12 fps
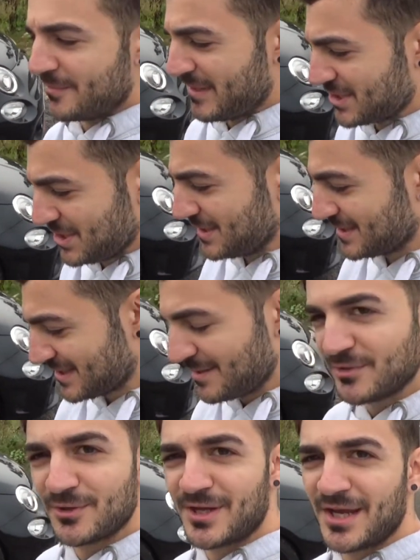I'm actually in the
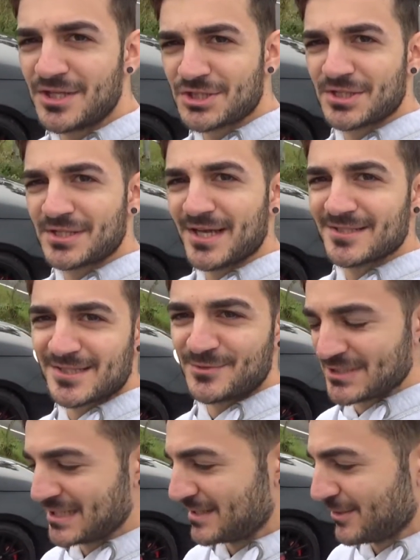same location as I
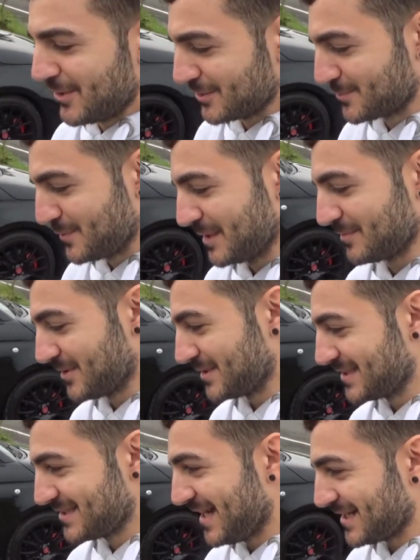was in last week
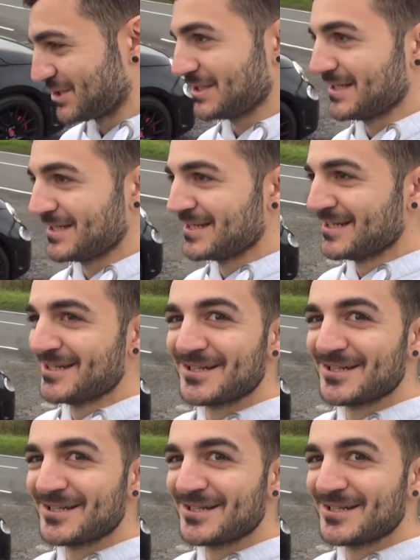because it's actually